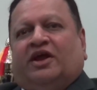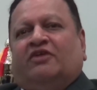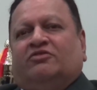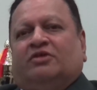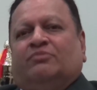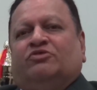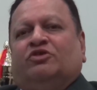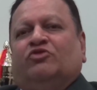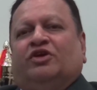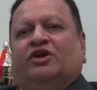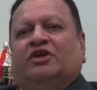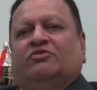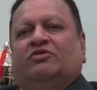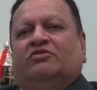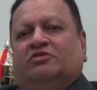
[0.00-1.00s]
that,
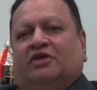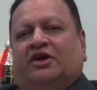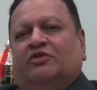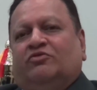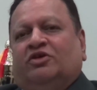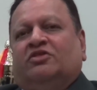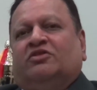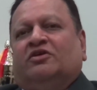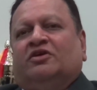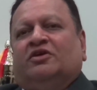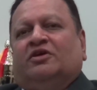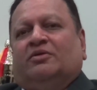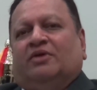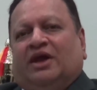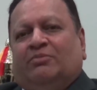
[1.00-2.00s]
subsequently, we started with
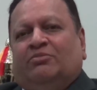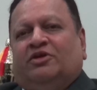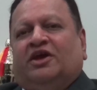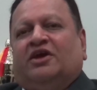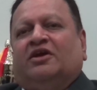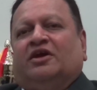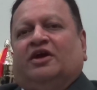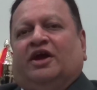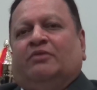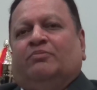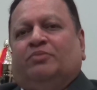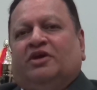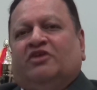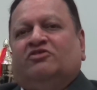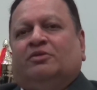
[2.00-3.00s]
MTech
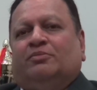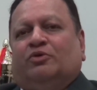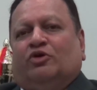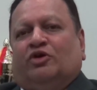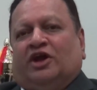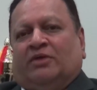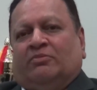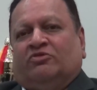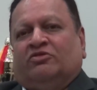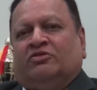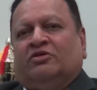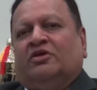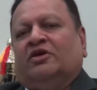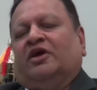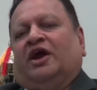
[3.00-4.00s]
and PhD programs
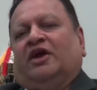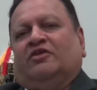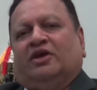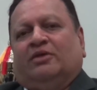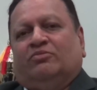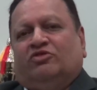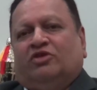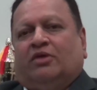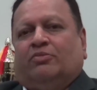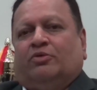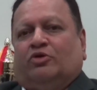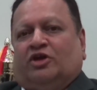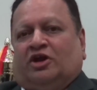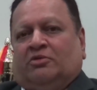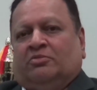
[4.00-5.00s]
and the MCA
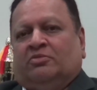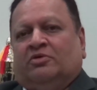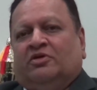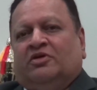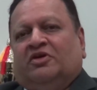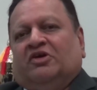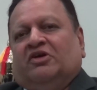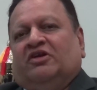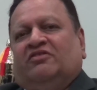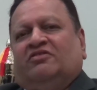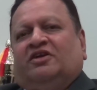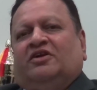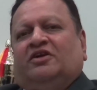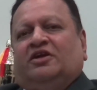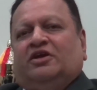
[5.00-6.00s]
program.
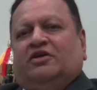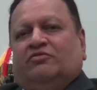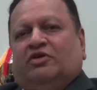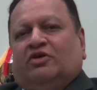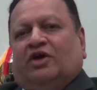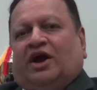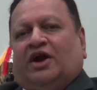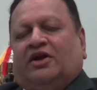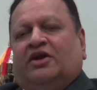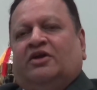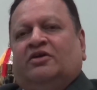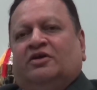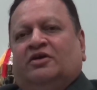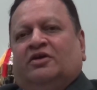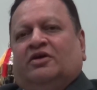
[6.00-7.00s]
Recently, we have
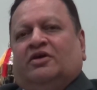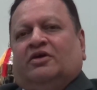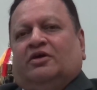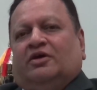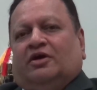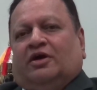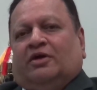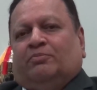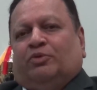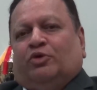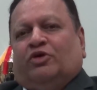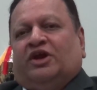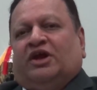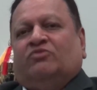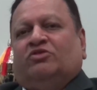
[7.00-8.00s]
added a
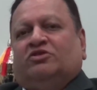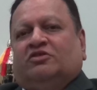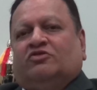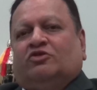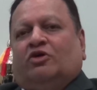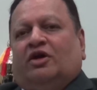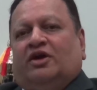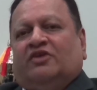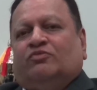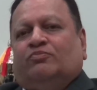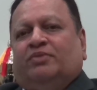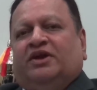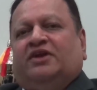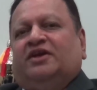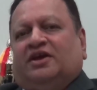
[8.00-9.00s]
program which is called as
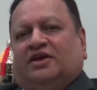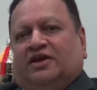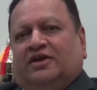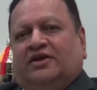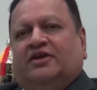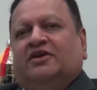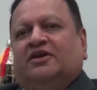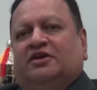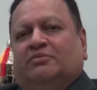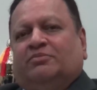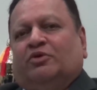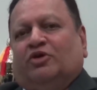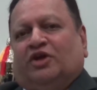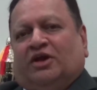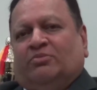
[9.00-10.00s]
BTech
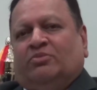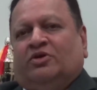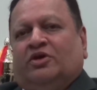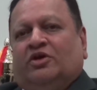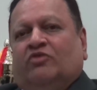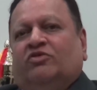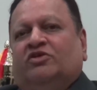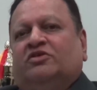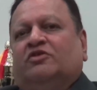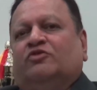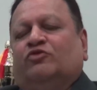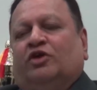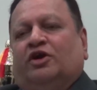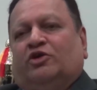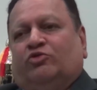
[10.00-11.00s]
Integrated Program, which is for